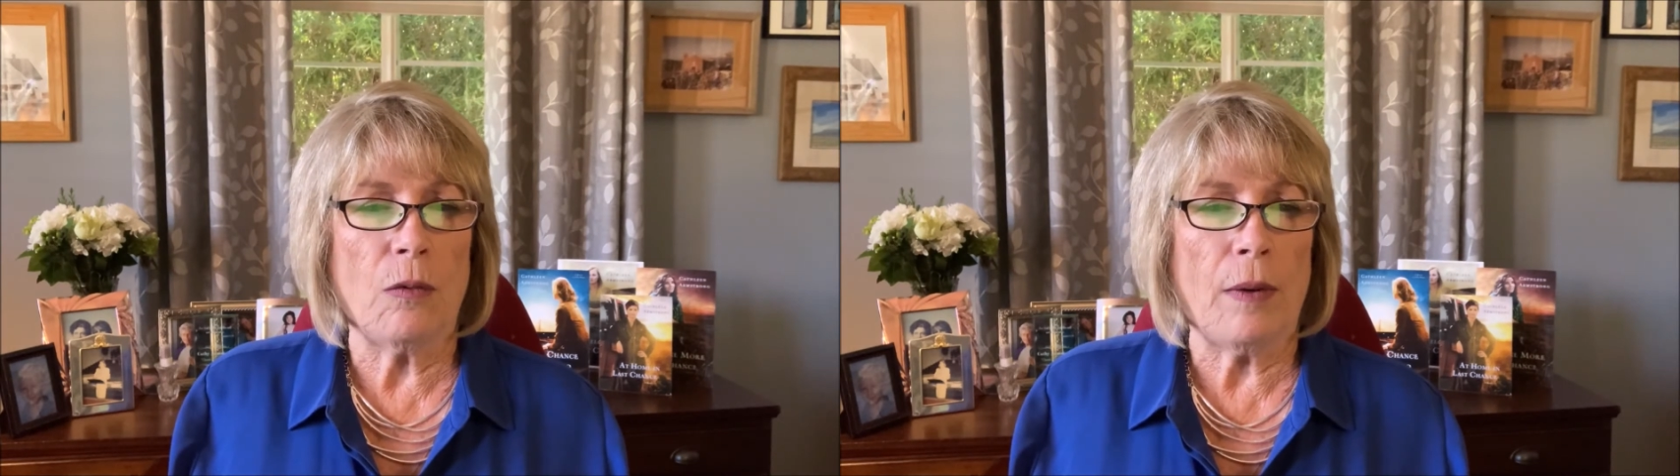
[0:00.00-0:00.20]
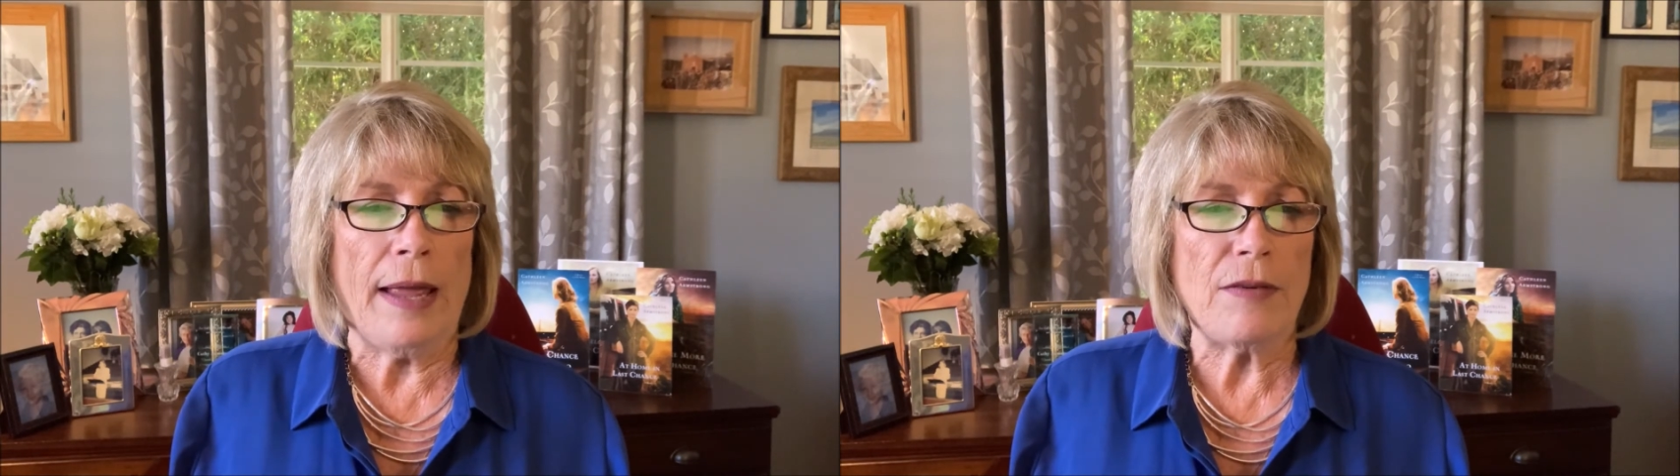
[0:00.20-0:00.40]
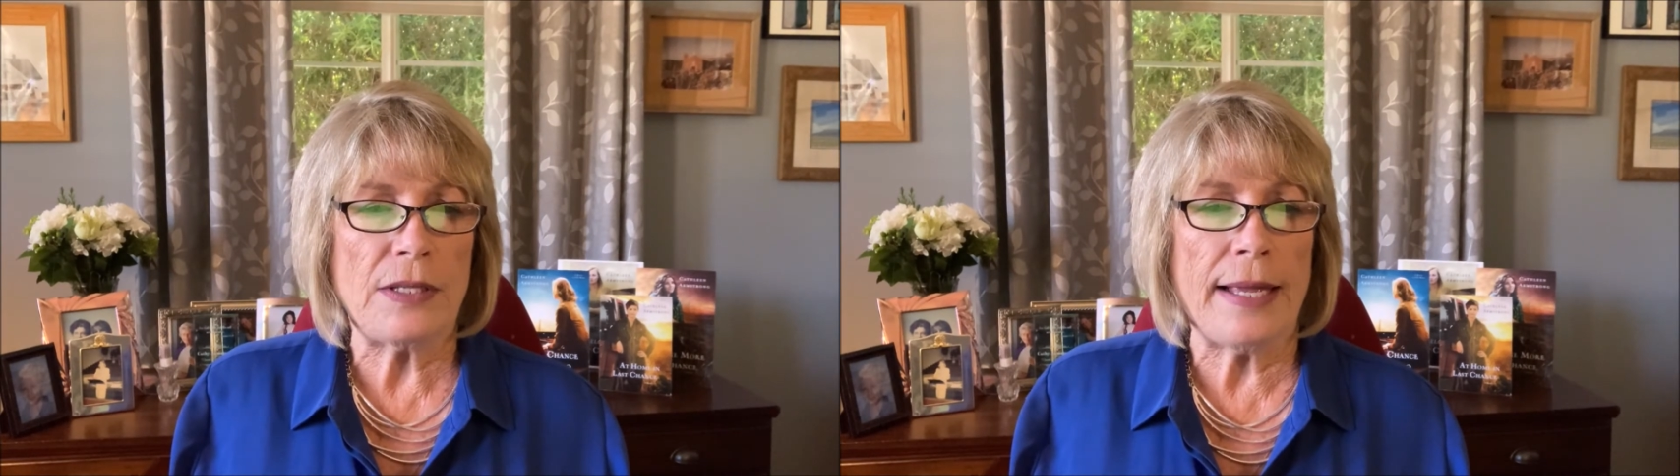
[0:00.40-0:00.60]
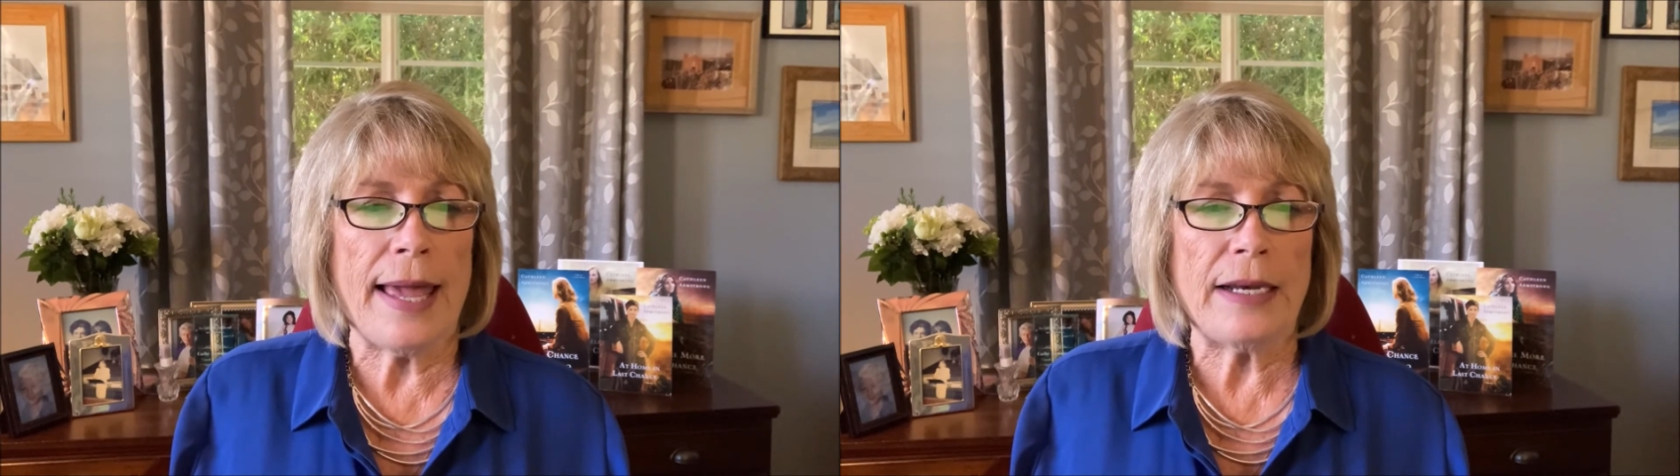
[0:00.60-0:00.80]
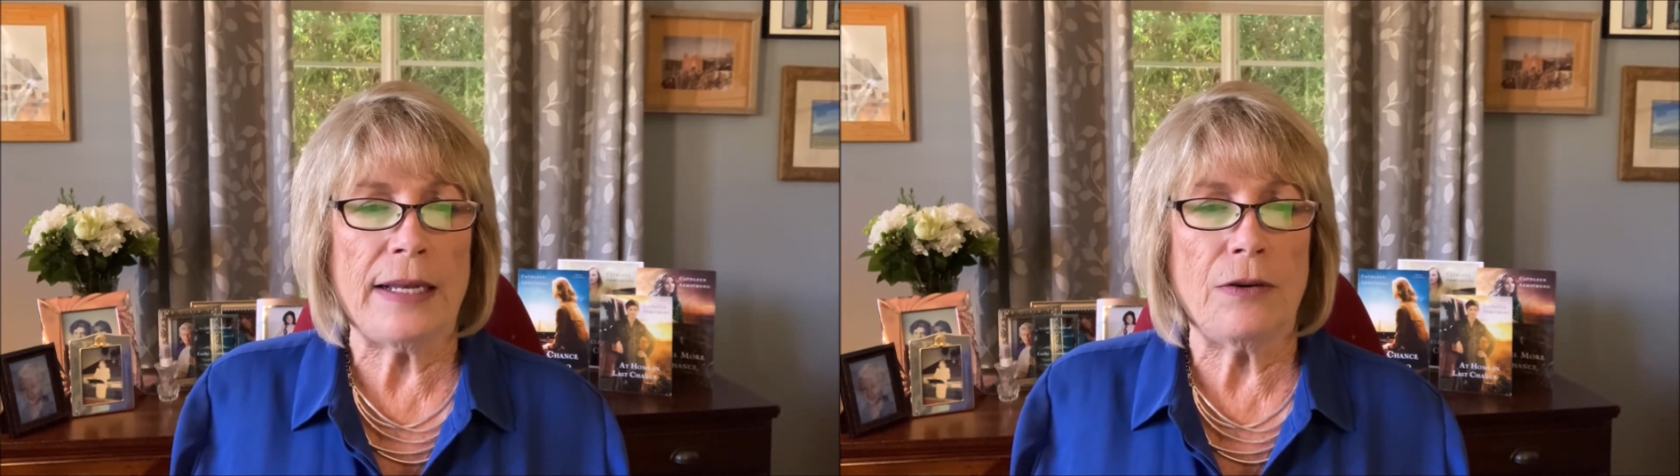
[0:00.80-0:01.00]
wave as he
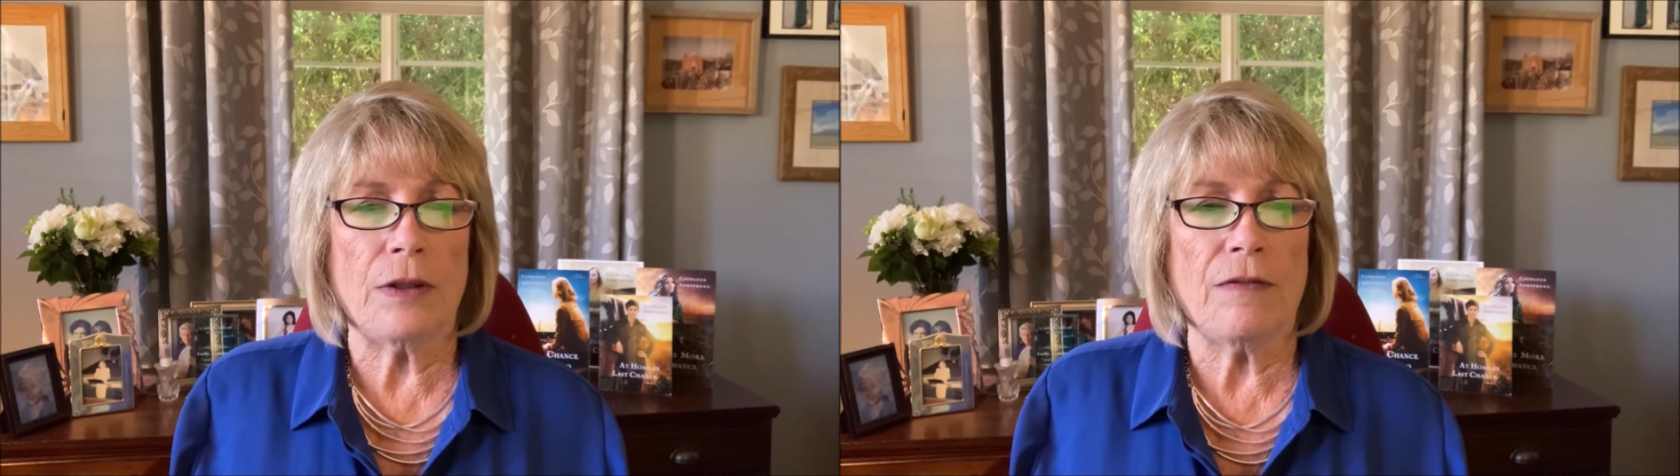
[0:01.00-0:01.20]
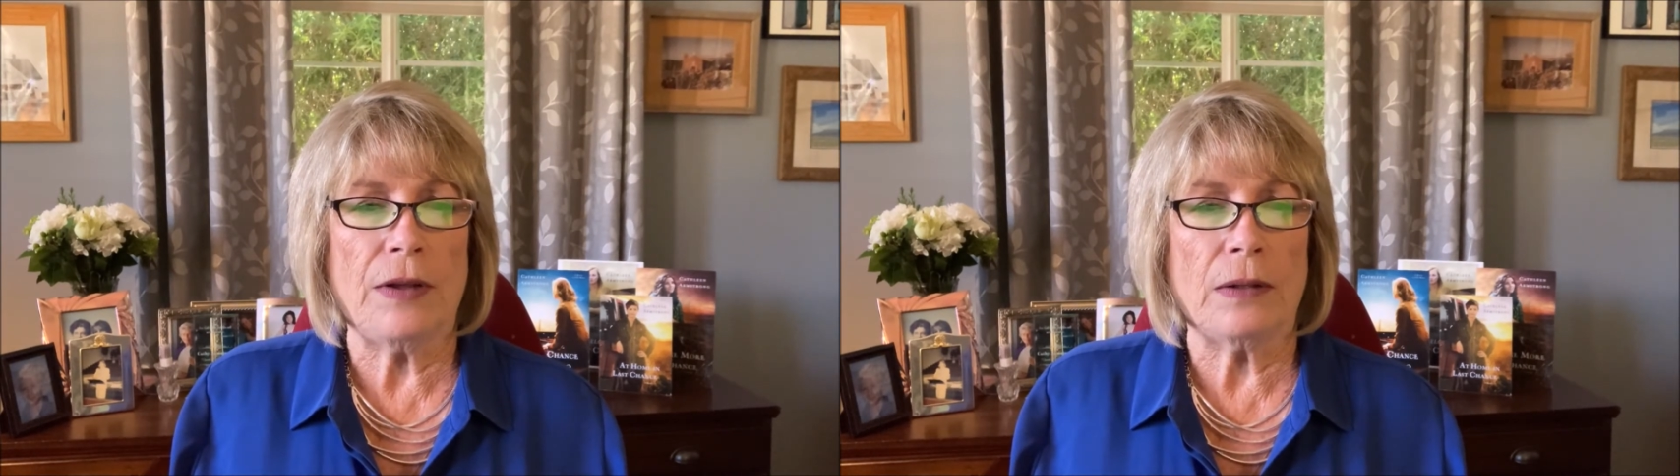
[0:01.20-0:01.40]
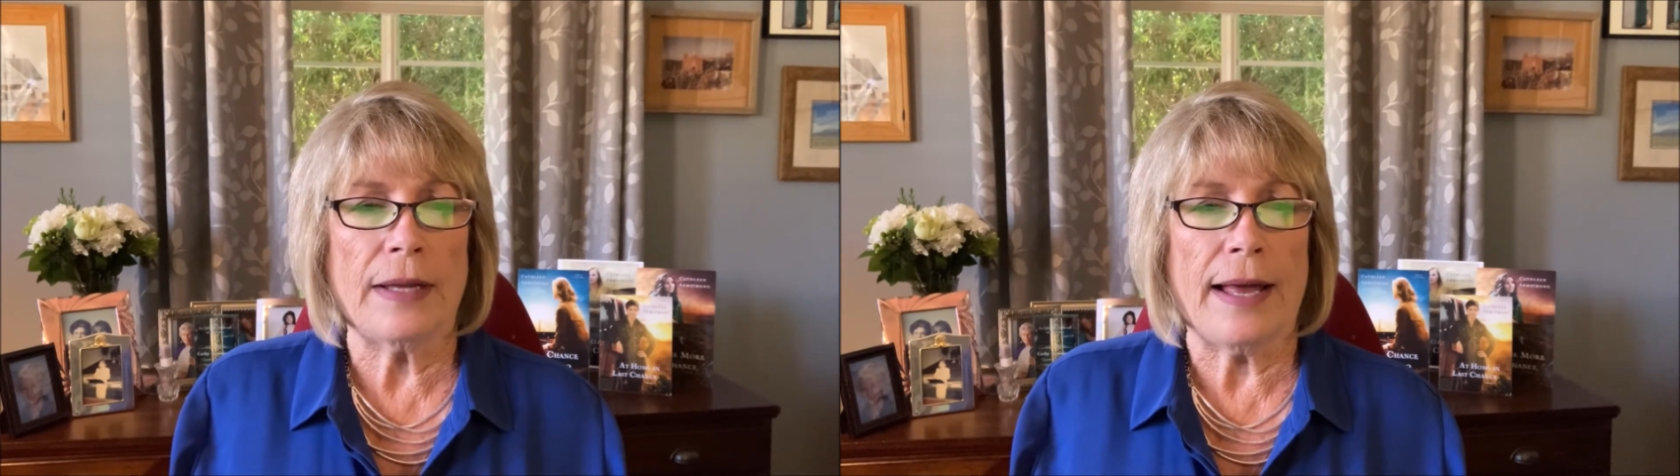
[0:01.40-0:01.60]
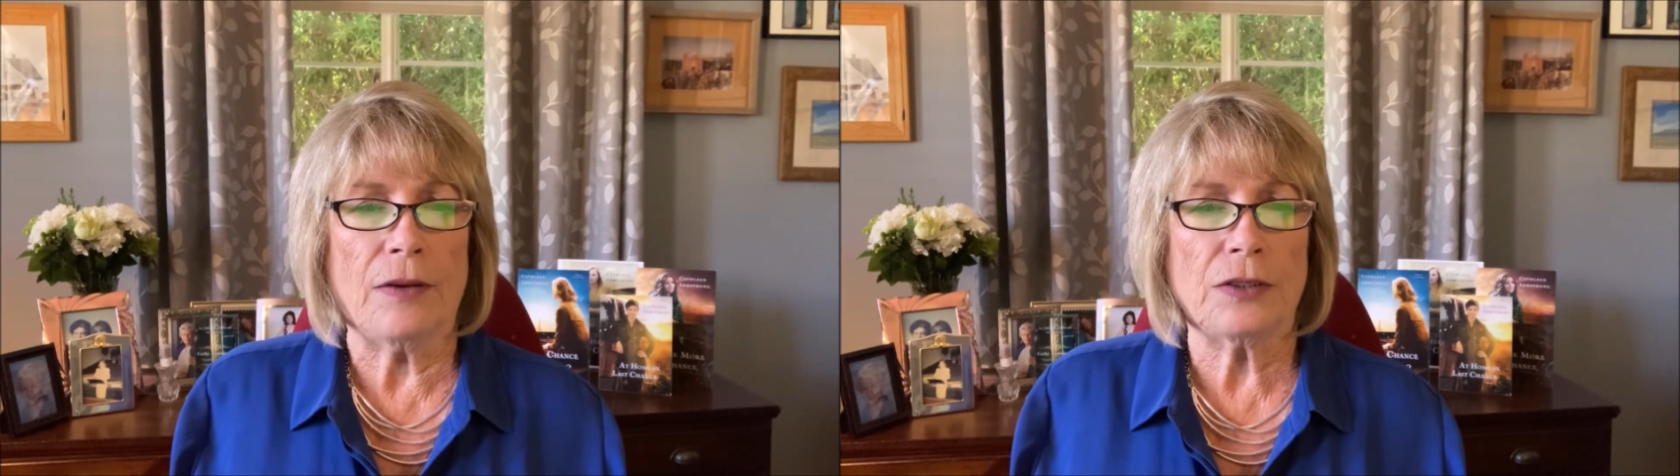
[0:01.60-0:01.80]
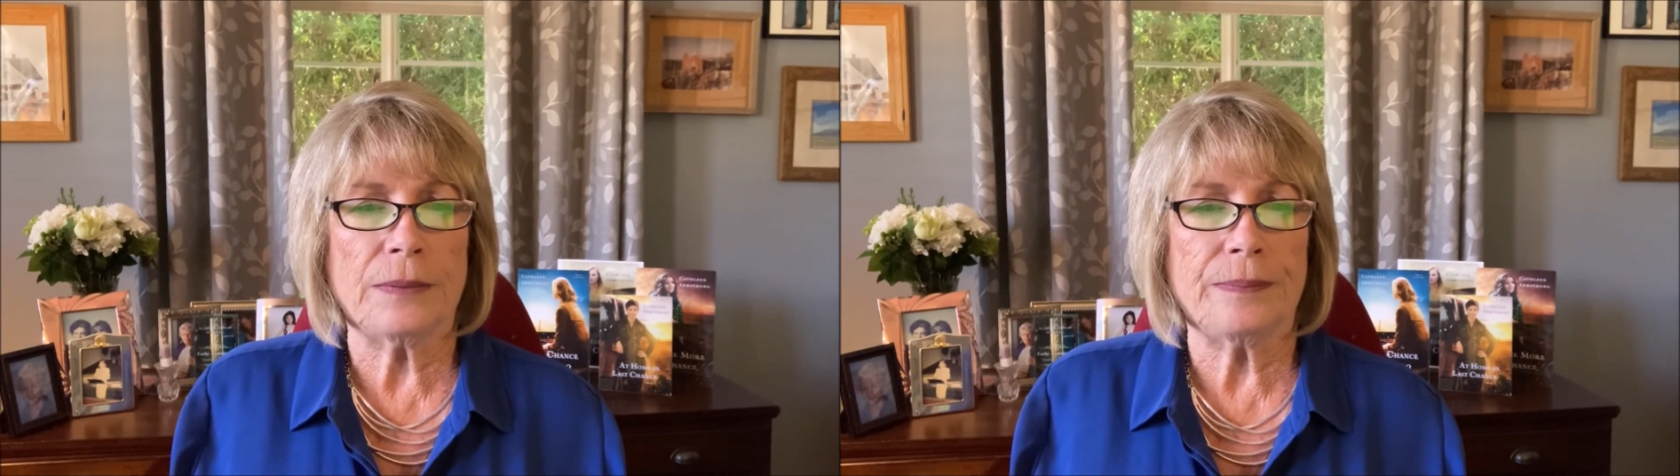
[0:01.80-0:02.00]
headed into the field
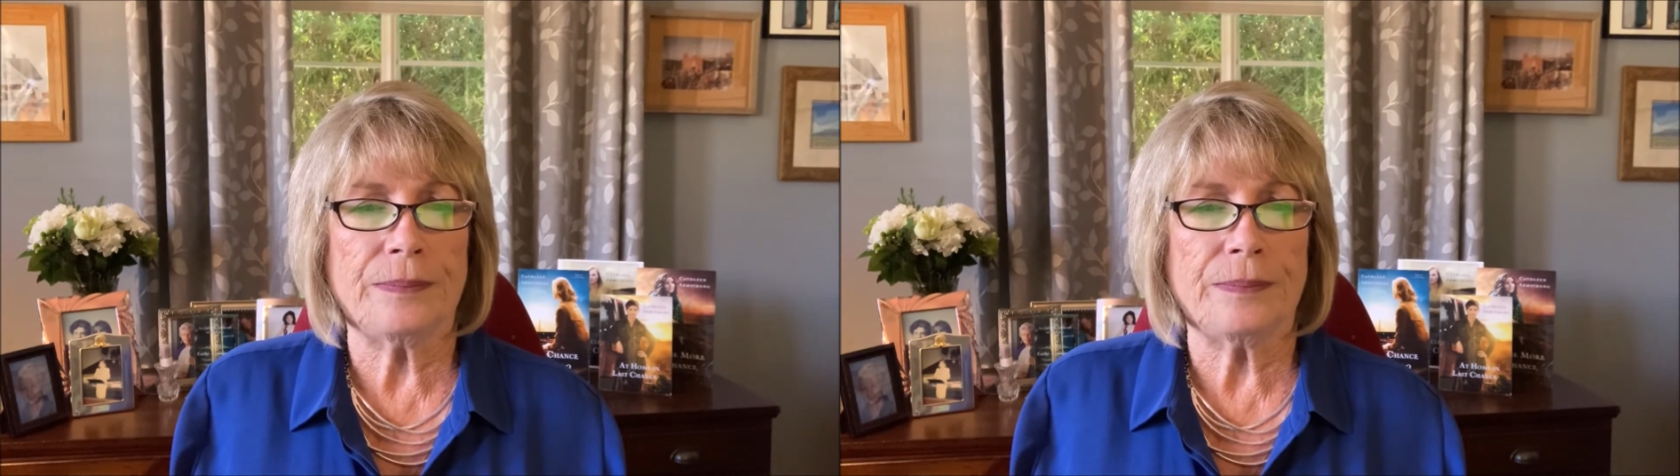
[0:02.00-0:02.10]
house.